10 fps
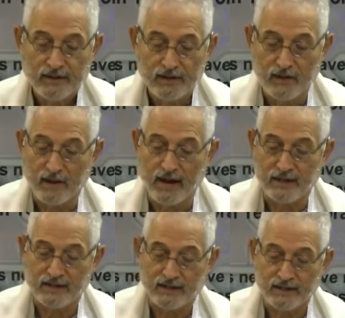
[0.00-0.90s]

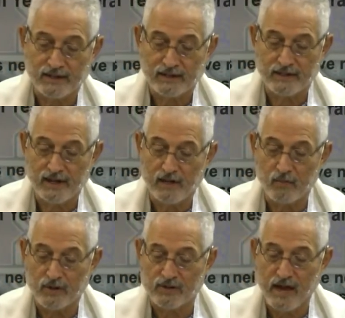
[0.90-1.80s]
Jeremiah six
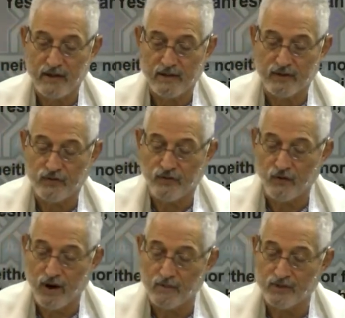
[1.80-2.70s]
sixteen, which that is
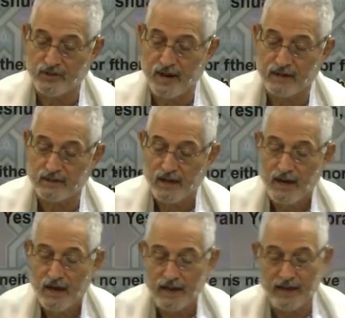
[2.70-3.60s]
from, says,
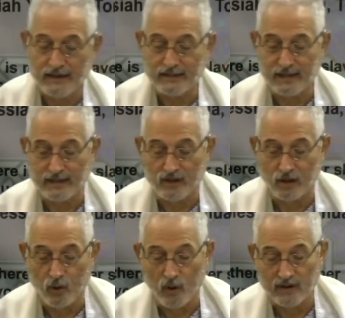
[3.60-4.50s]
thus says the
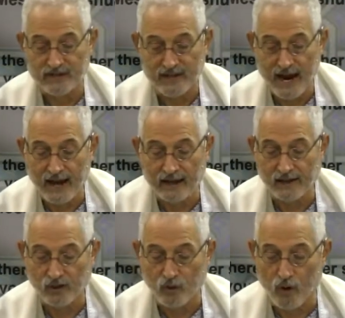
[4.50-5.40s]
Lord, stand
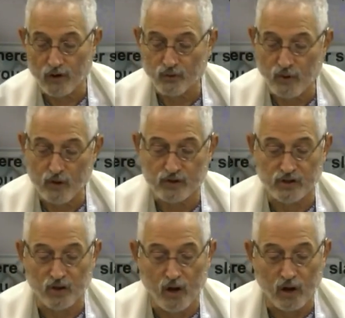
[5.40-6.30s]
at the crossroads
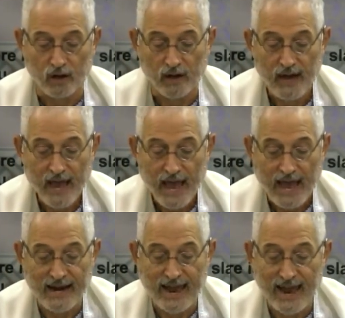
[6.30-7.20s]
and look,
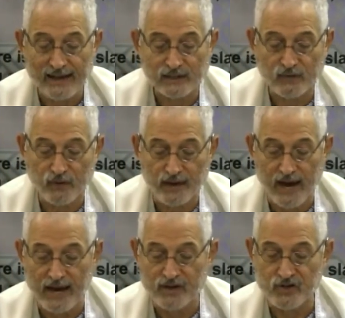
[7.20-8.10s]
and ask for
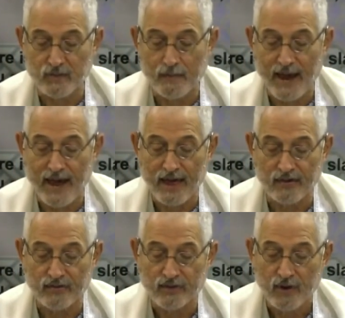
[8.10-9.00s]
the ancient
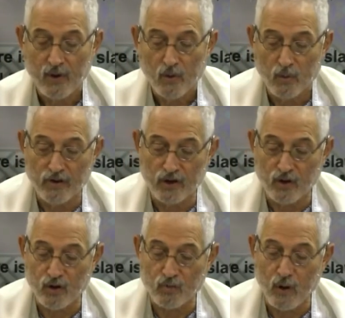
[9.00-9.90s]
paths where the
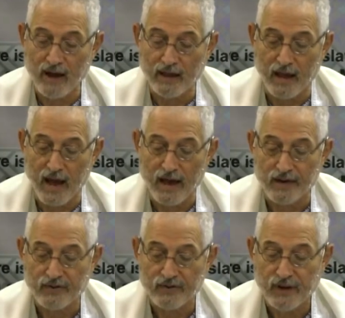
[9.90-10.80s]
good way
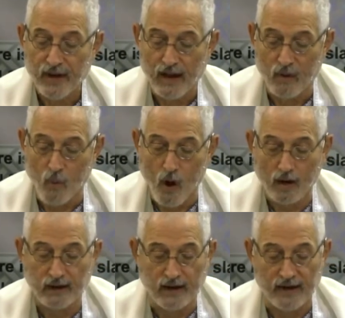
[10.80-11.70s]
lies, and
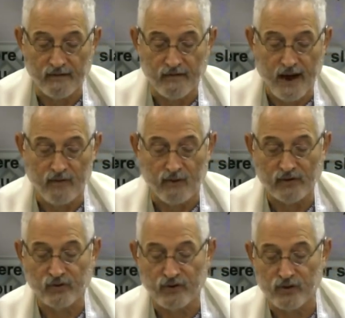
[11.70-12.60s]
walk in it and find
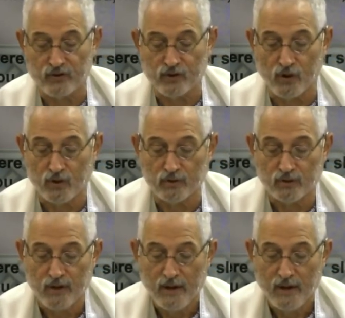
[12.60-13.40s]
rest for your soul.